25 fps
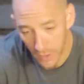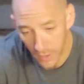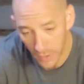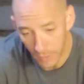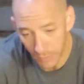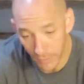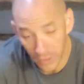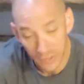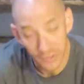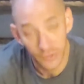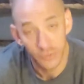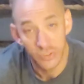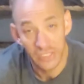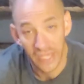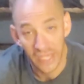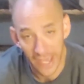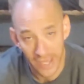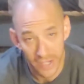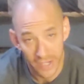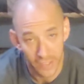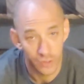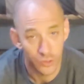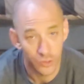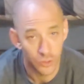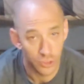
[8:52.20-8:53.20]
But you
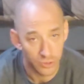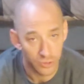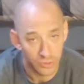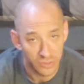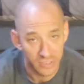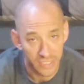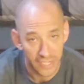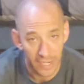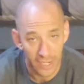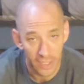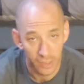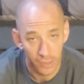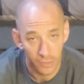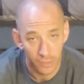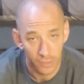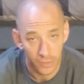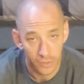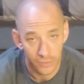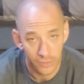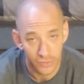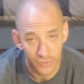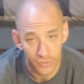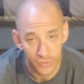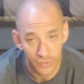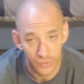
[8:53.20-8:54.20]
can and should tailor
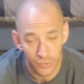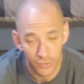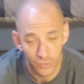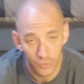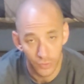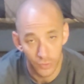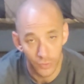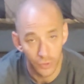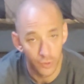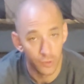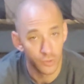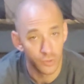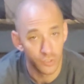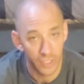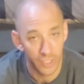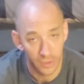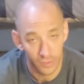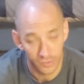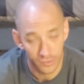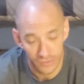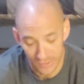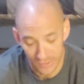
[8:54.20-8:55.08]
it to your general